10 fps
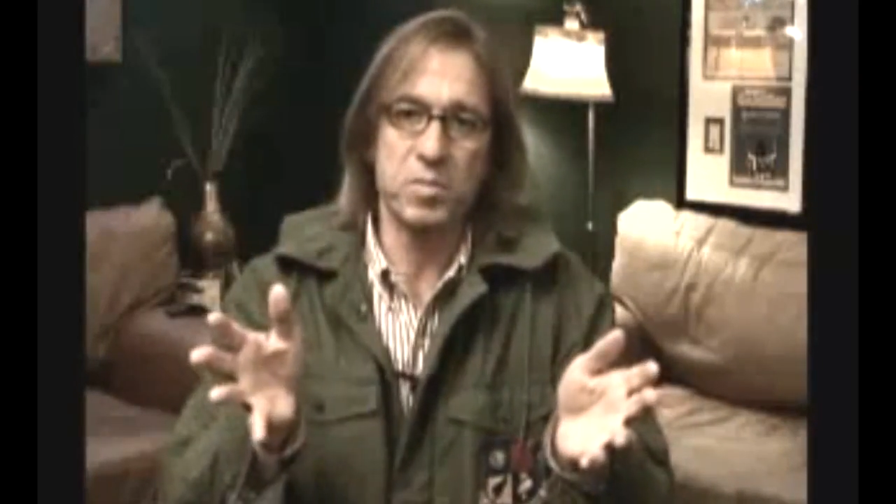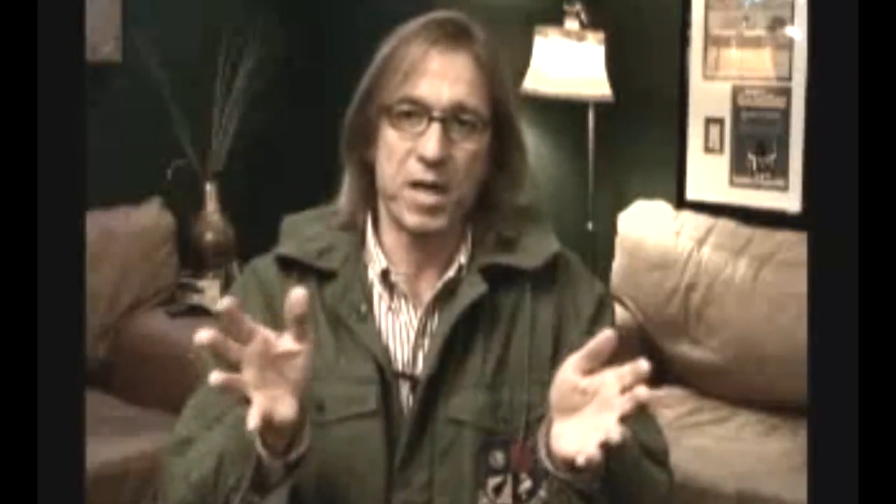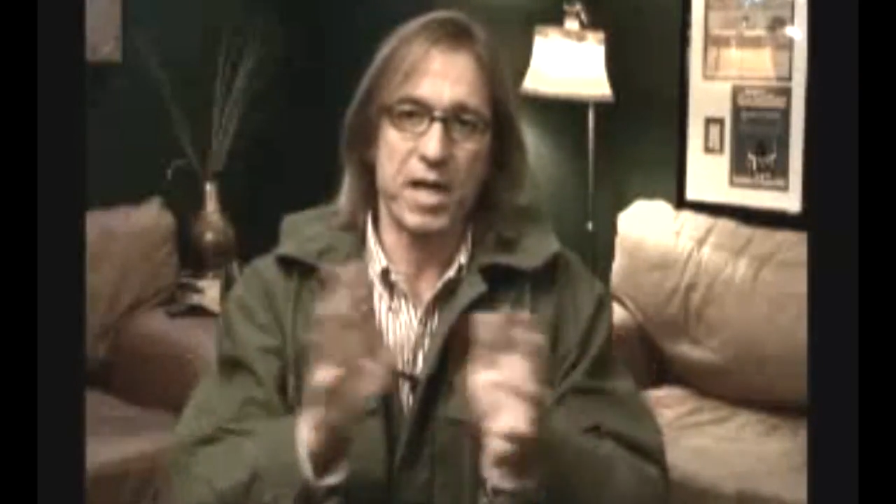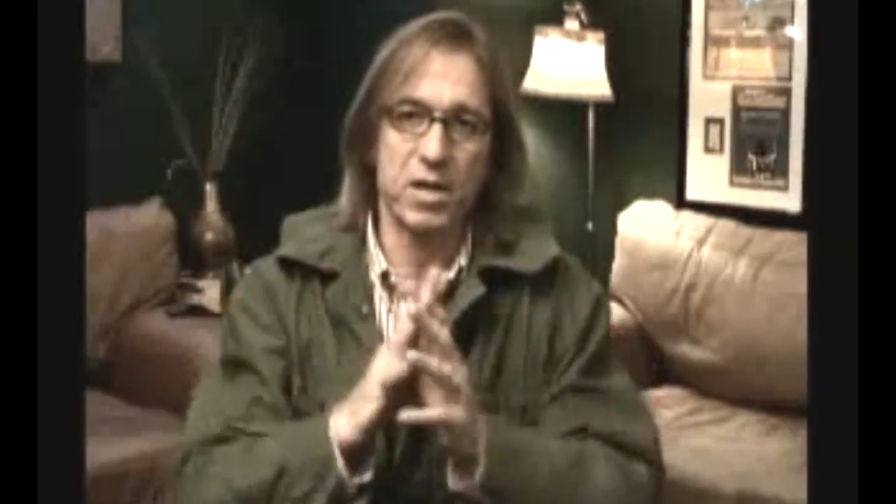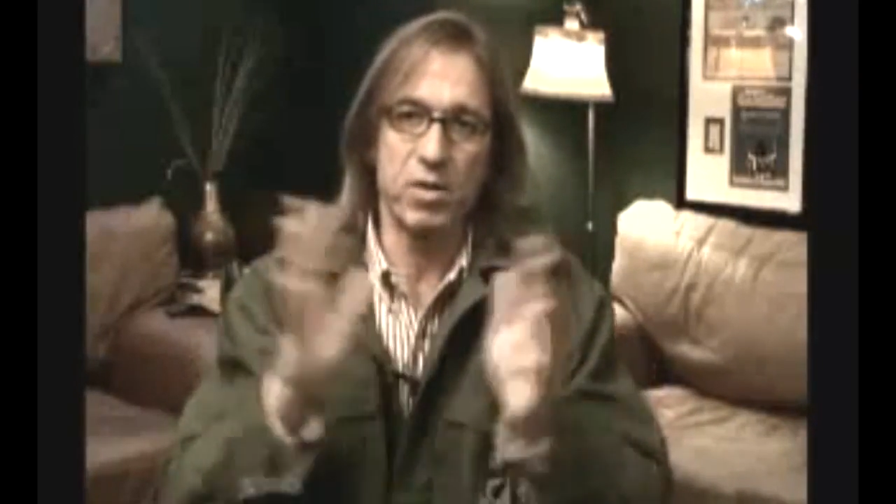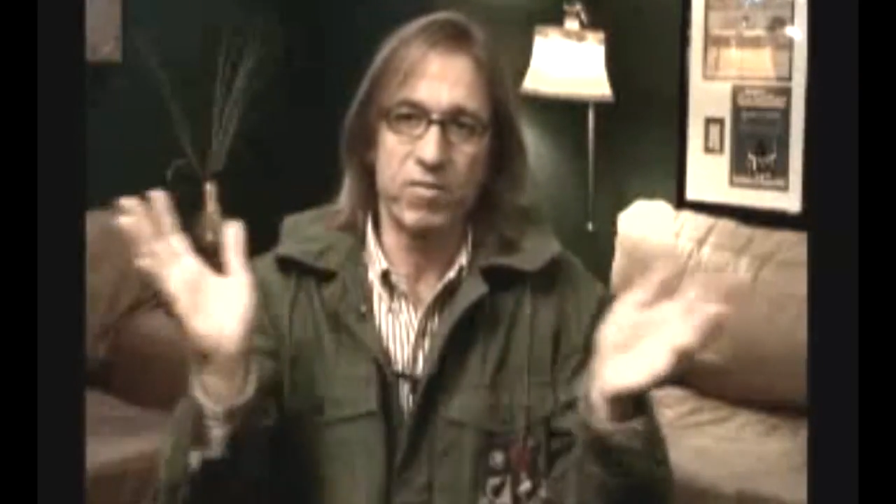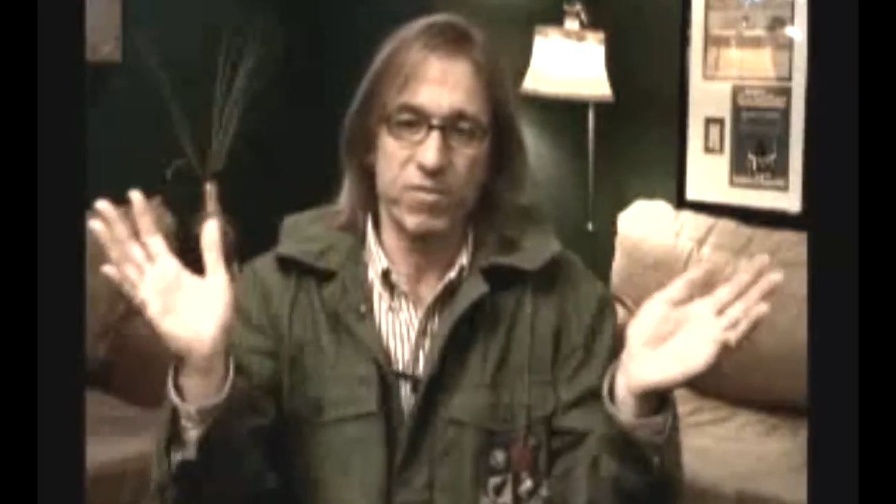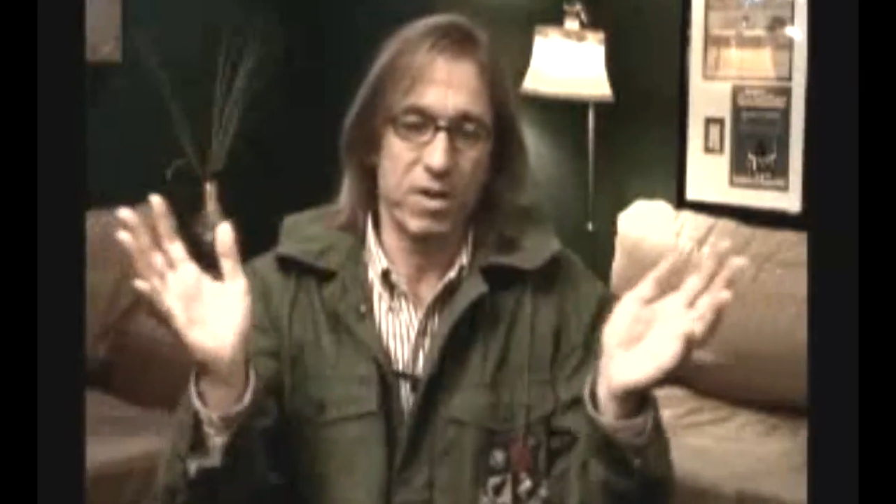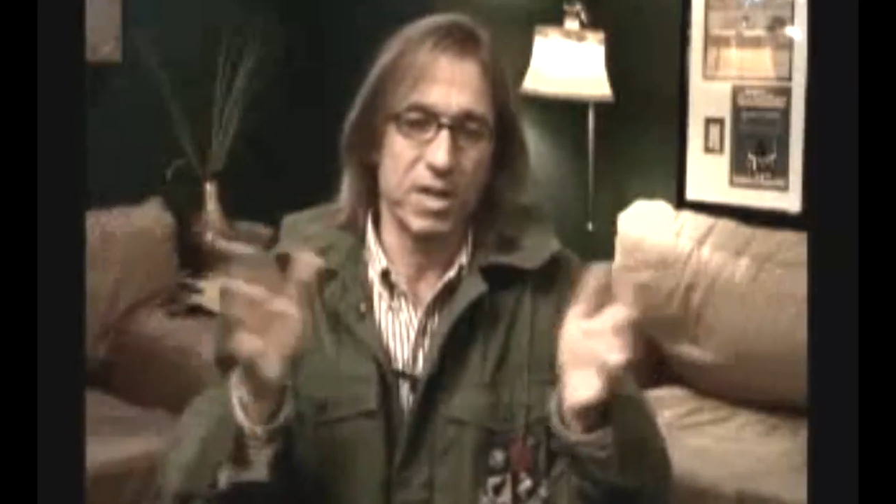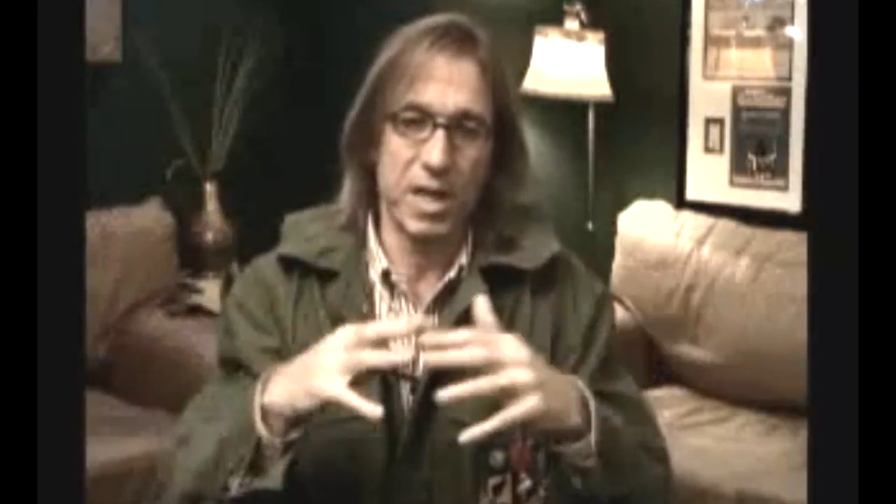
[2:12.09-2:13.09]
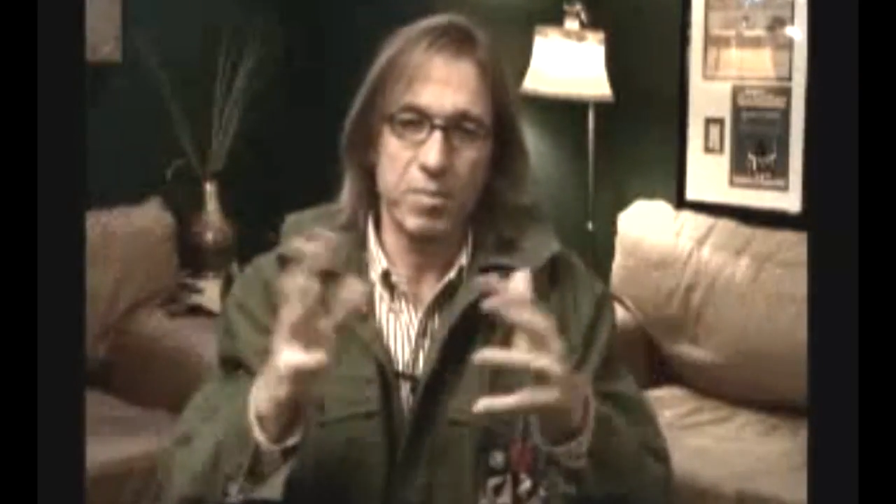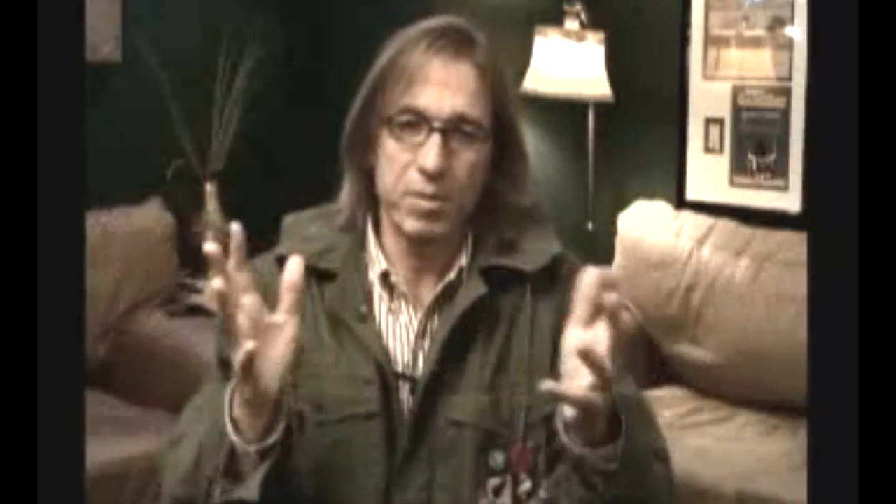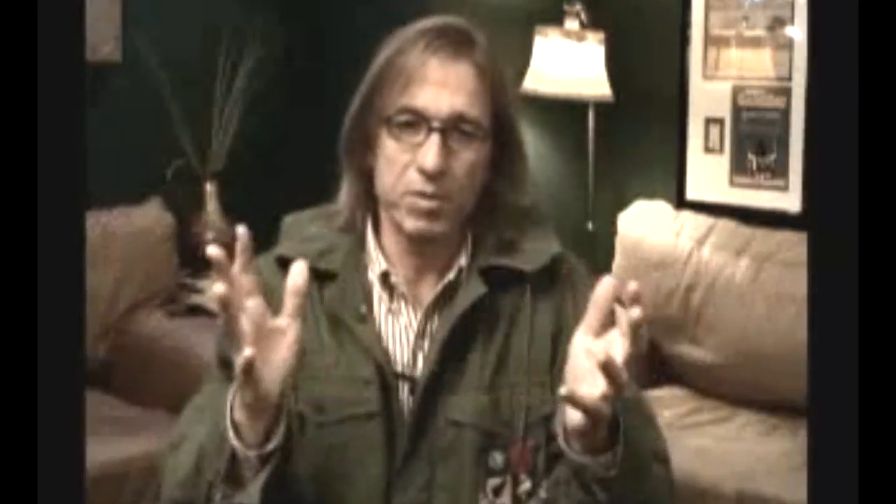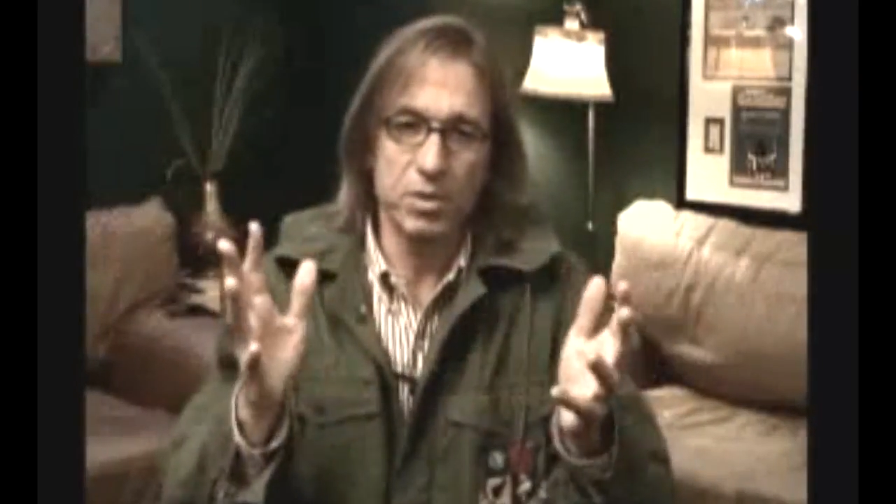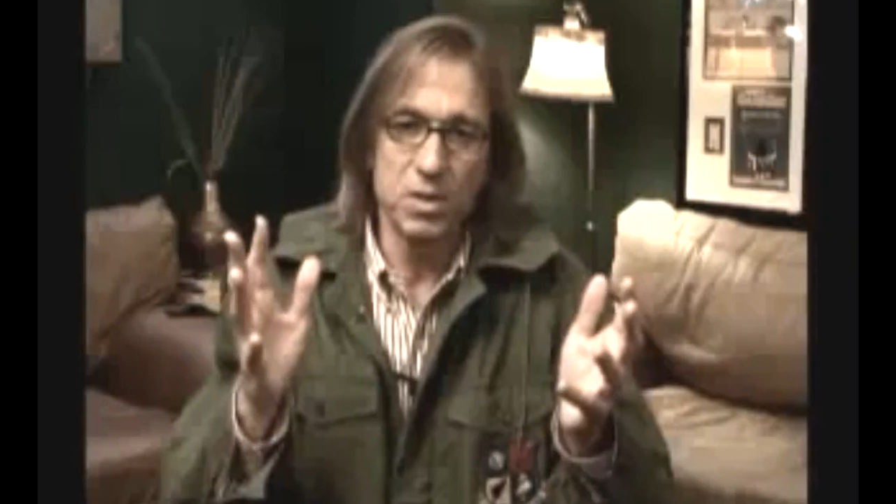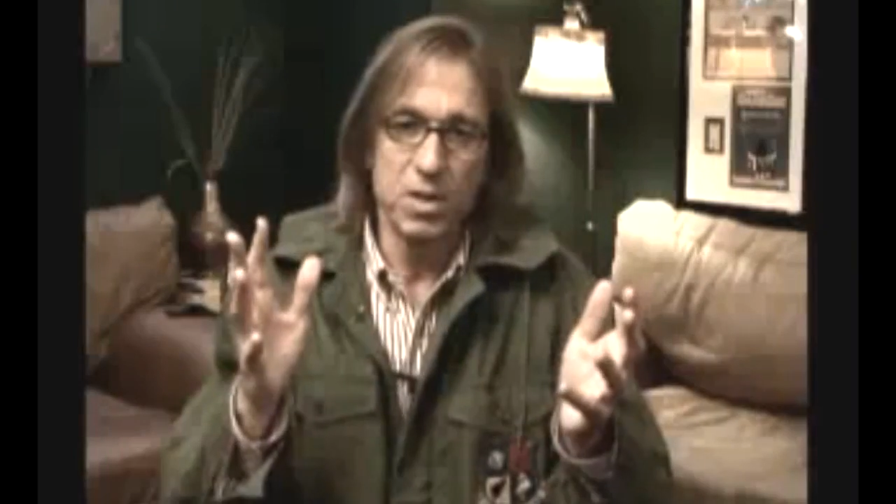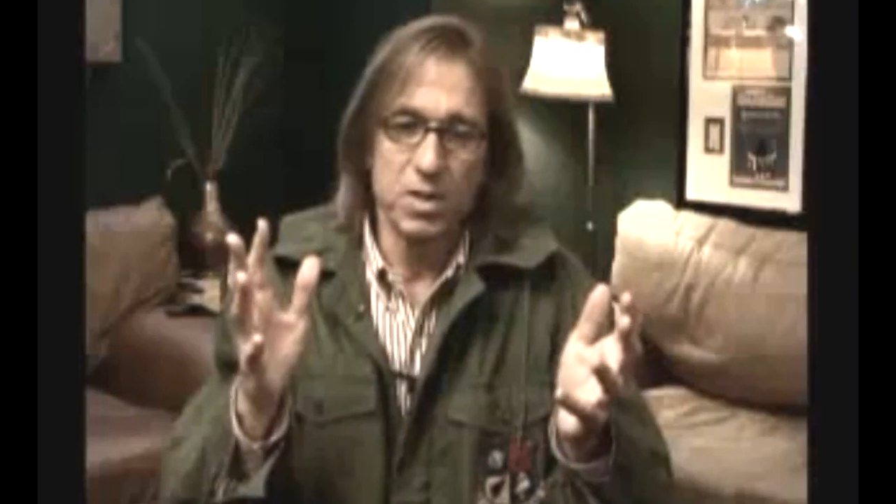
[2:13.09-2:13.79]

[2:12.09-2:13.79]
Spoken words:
but I don't know if a lot of people